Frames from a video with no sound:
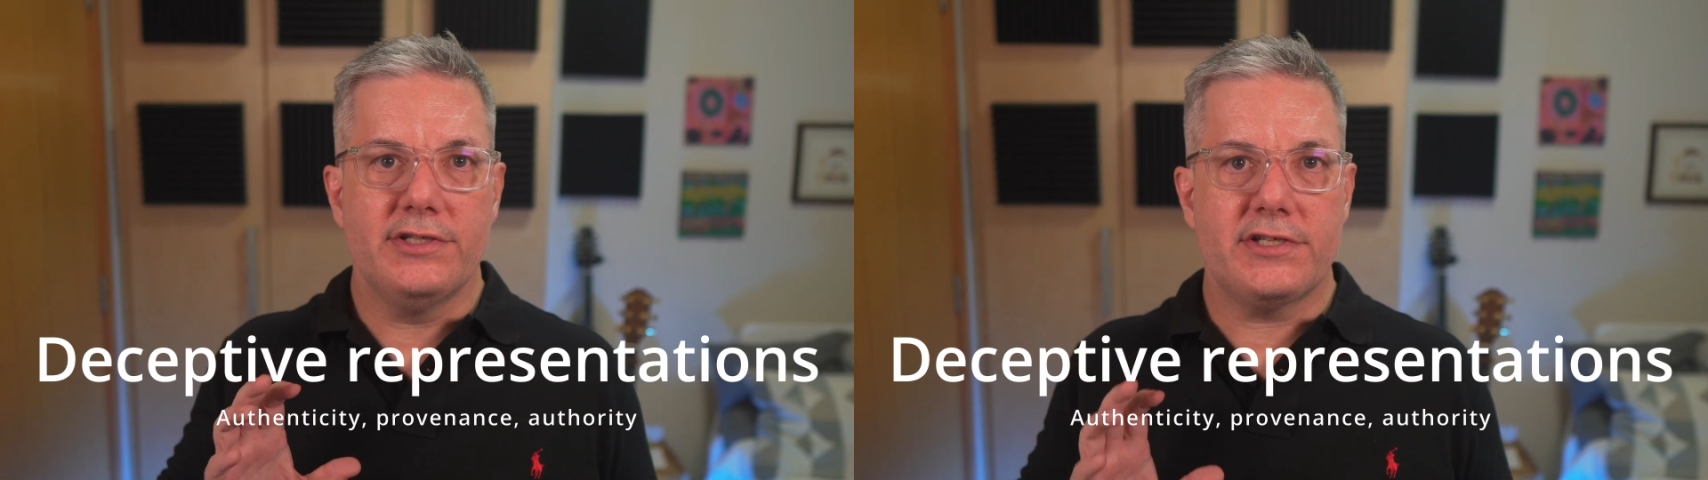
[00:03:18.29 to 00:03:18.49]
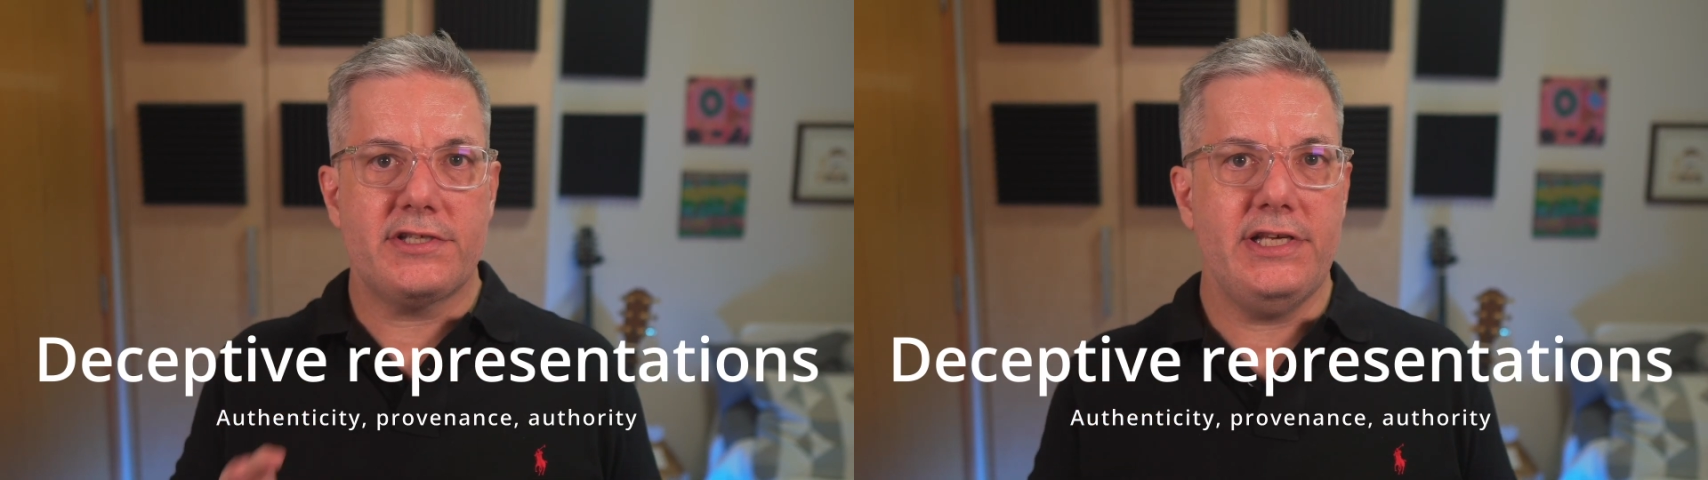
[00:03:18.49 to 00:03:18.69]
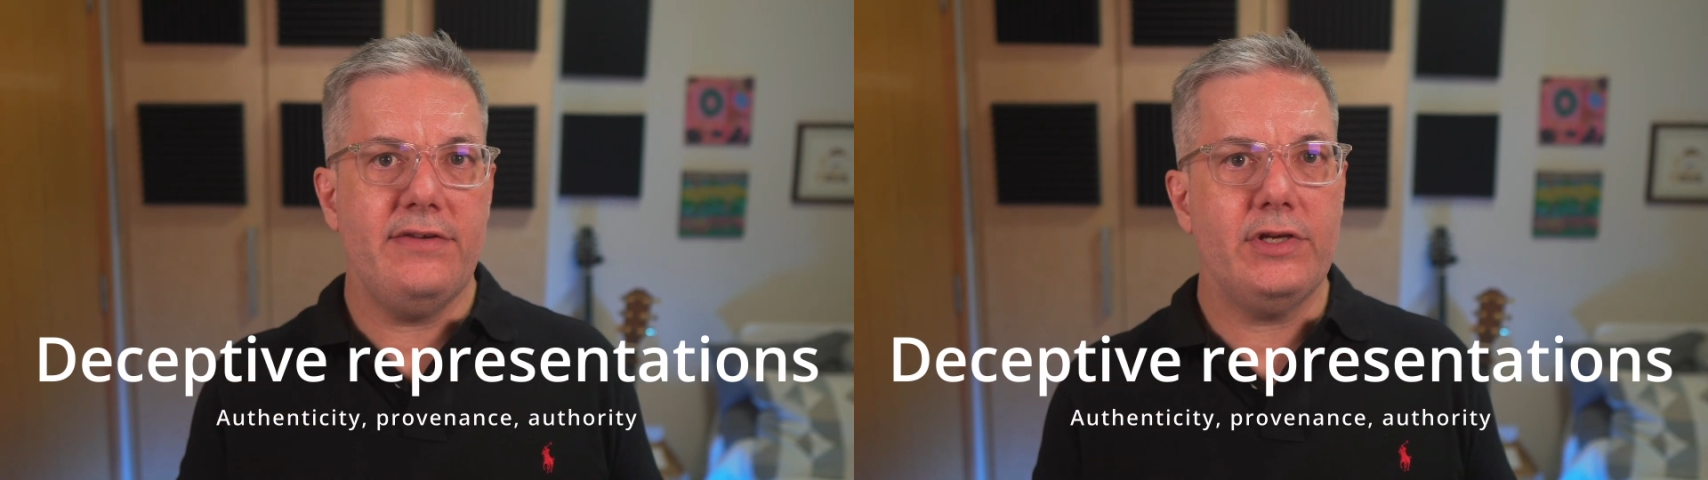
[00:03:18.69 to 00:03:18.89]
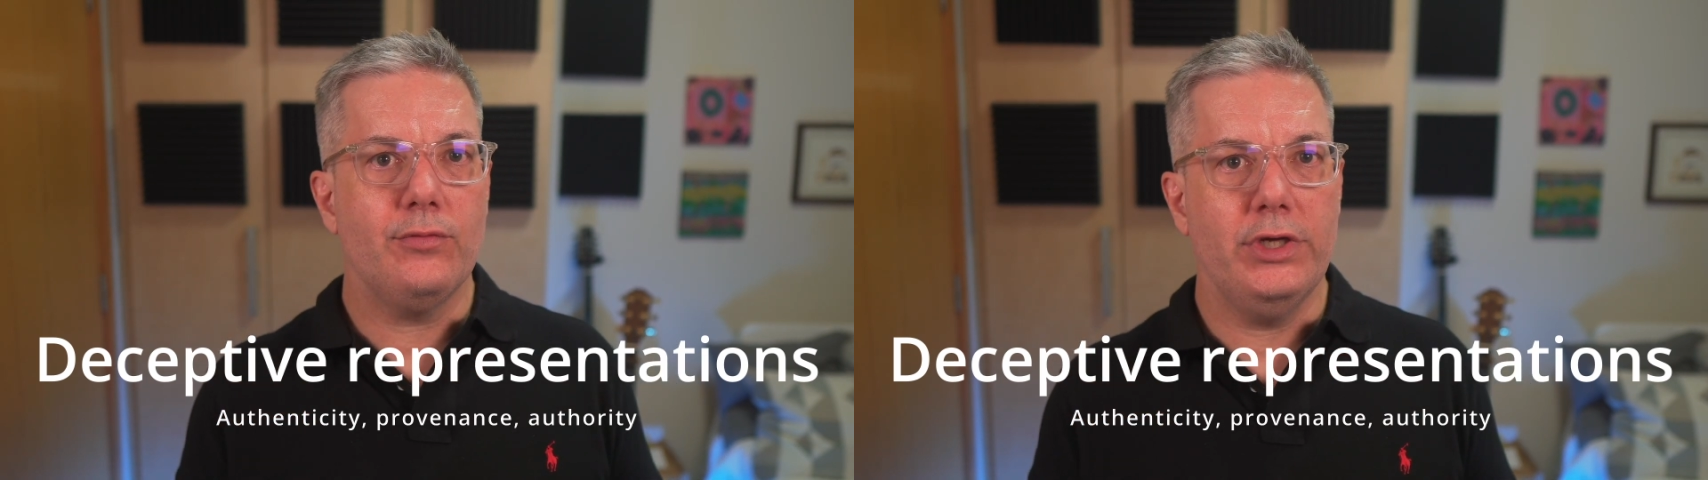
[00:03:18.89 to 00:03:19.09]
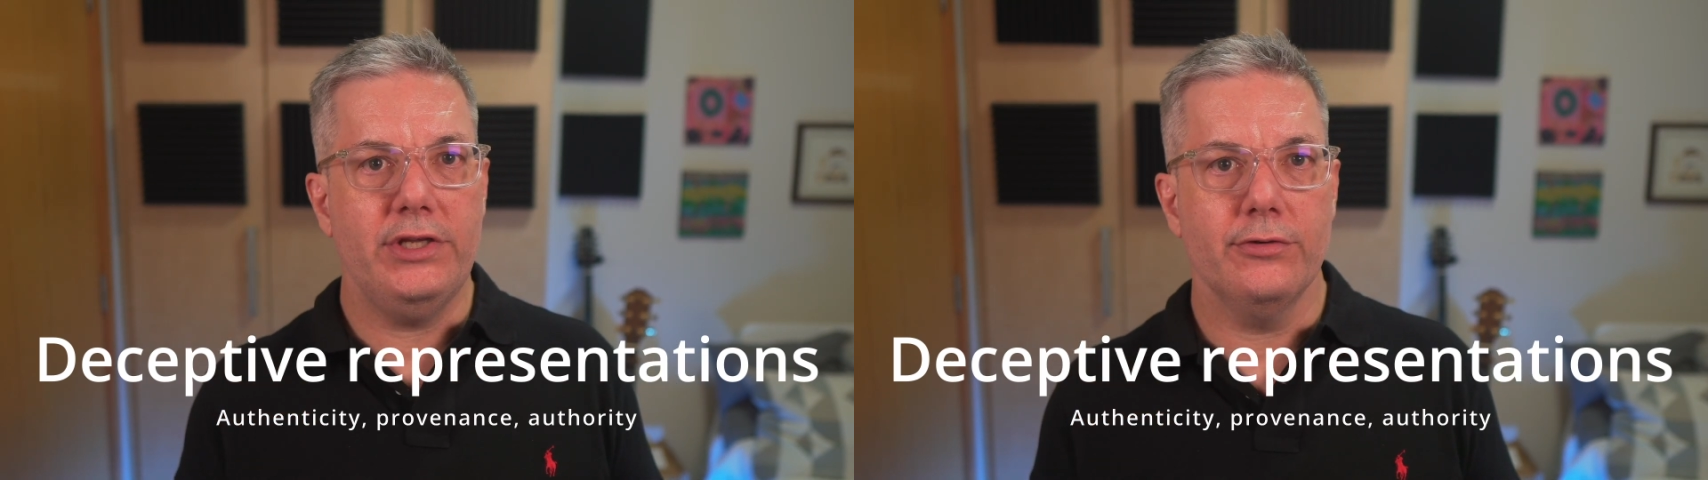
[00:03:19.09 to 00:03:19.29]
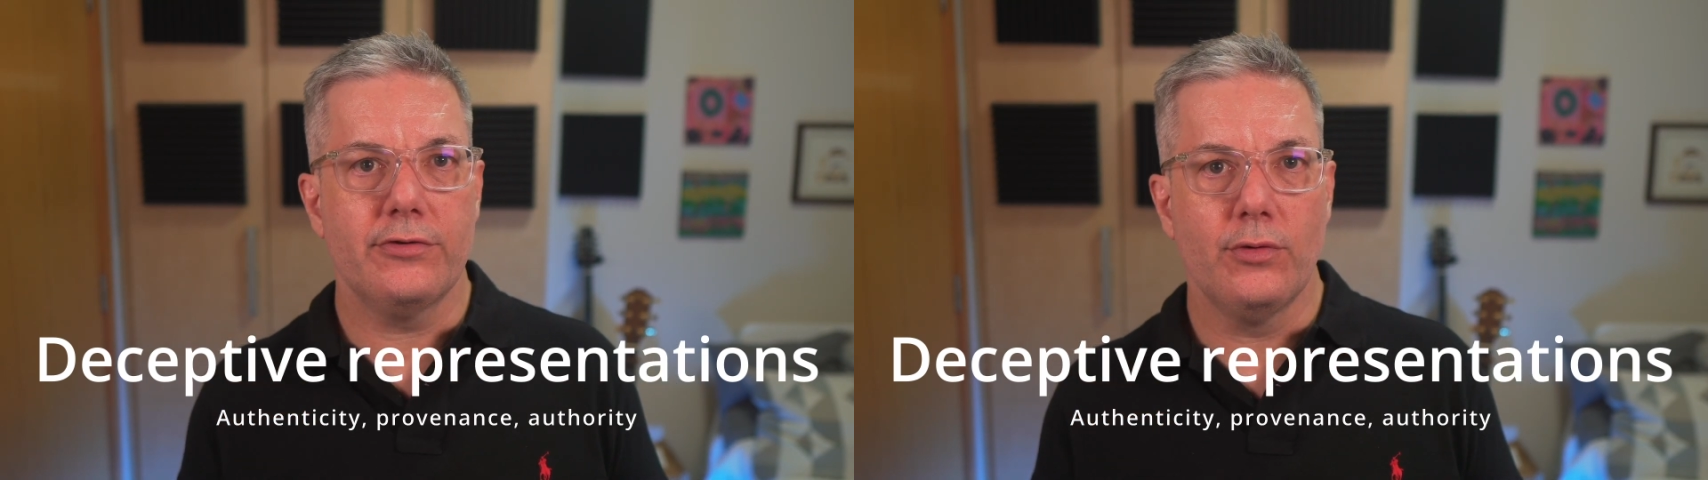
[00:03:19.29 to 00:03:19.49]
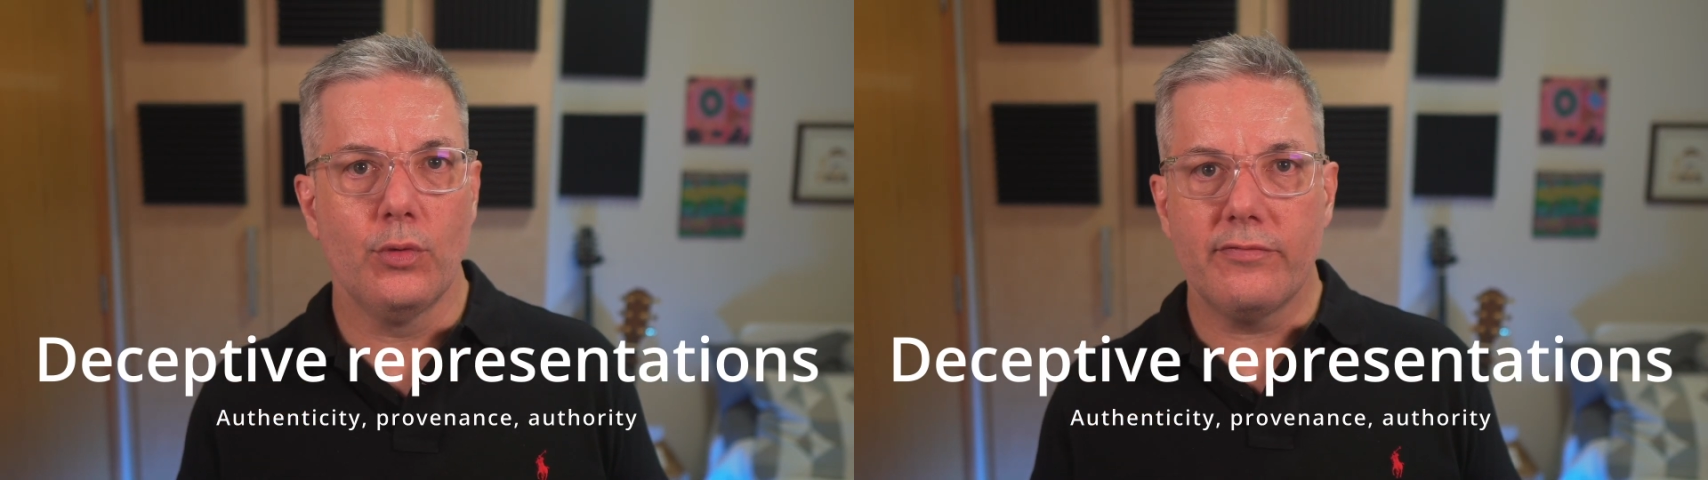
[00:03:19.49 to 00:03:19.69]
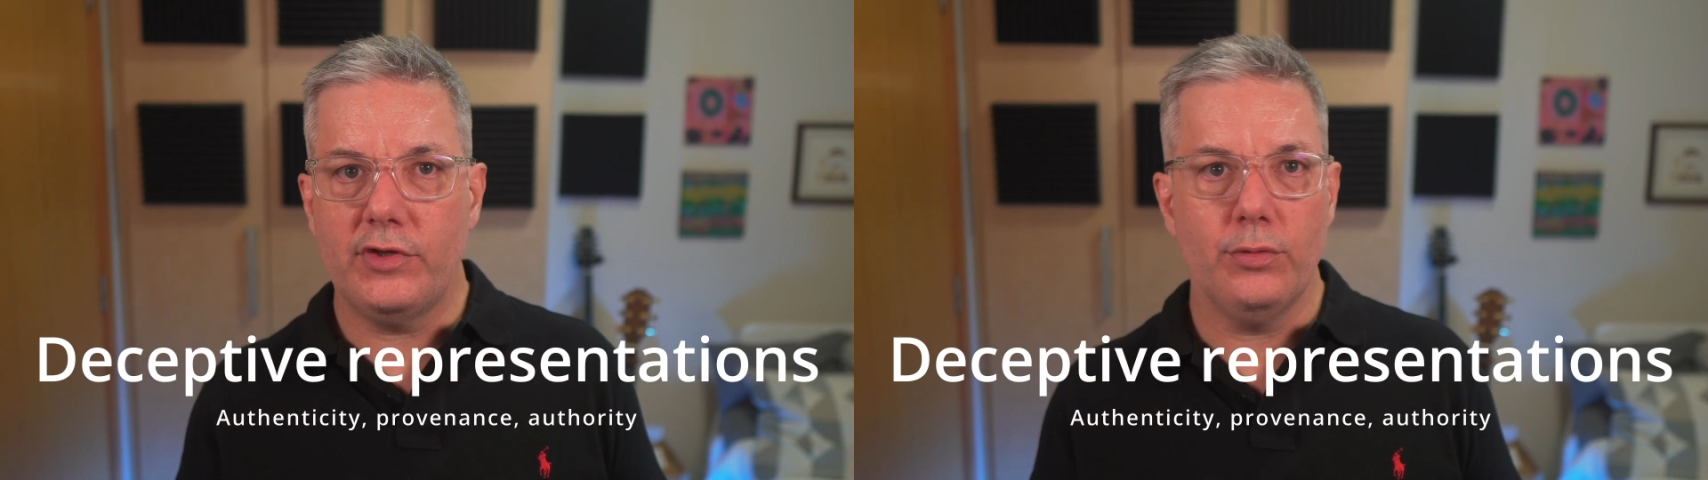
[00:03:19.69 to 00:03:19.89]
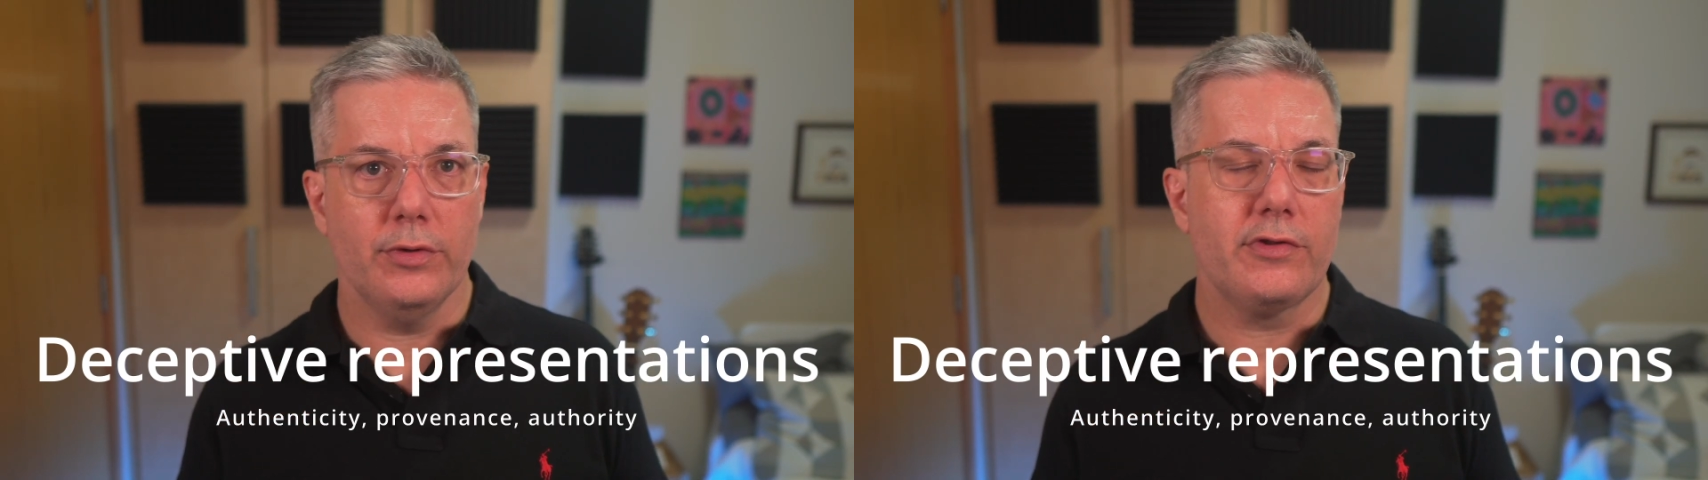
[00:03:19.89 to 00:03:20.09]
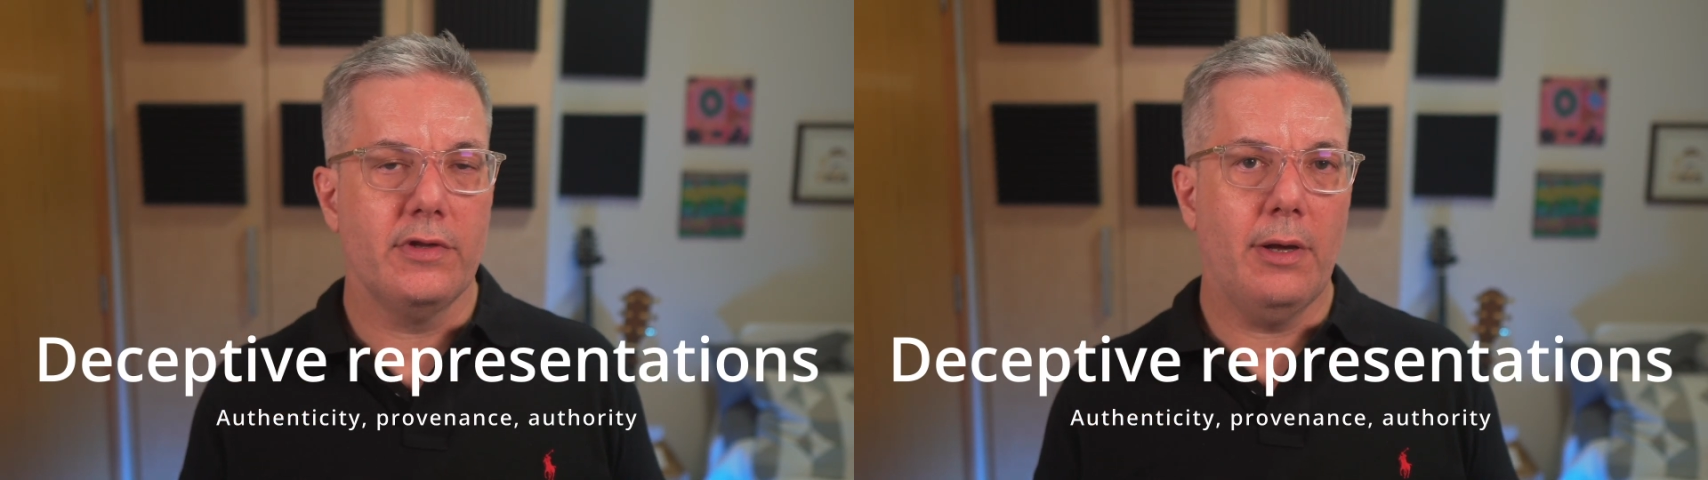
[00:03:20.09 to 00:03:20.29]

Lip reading: deceiving readers or viewers